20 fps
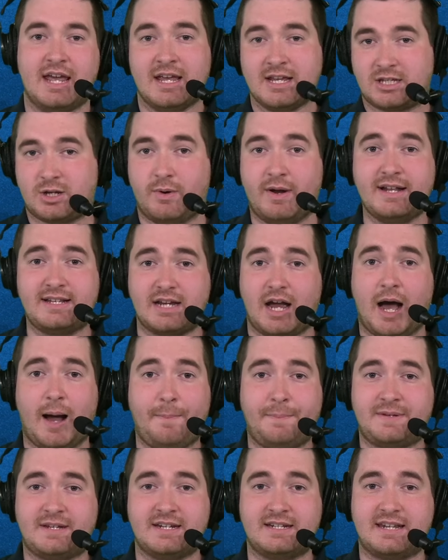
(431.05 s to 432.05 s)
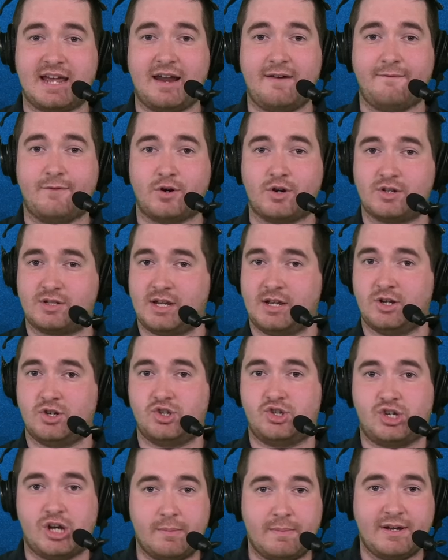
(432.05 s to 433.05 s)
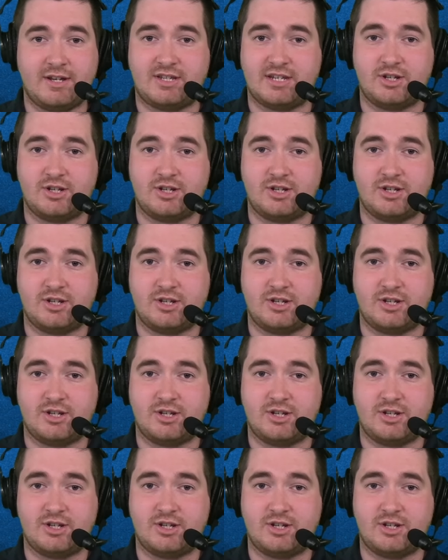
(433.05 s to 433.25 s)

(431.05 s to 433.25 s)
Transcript: So it's up to Denver's Jimmys